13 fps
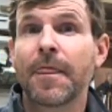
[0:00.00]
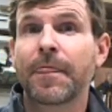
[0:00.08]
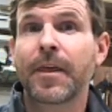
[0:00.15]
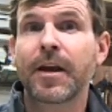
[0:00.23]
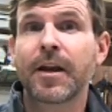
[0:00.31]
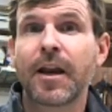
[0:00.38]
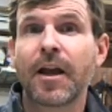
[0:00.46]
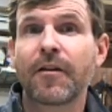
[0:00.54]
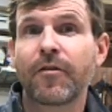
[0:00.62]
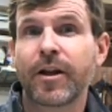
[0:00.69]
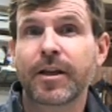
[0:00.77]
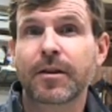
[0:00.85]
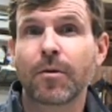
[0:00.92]
They didn't have
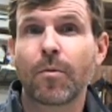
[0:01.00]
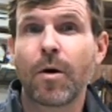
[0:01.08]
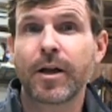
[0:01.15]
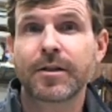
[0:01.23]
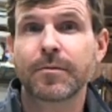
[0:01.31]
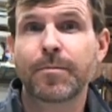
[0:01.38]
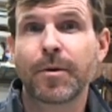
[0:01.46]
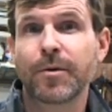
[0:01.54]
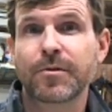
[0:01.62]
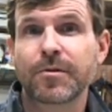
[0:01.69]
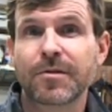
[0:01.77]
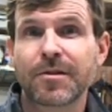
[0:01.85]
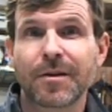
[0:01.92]
like the wanted
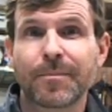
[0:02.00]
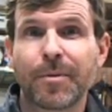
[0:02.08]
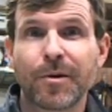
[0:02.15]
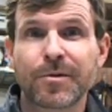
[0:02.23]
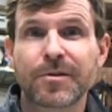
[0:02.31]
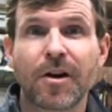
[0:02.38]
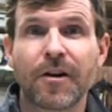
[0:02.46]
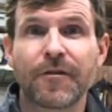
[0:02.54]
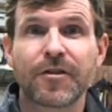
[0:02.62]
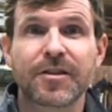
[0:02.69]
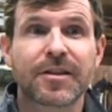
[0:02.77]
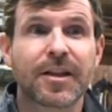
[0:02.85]
posters in the post office.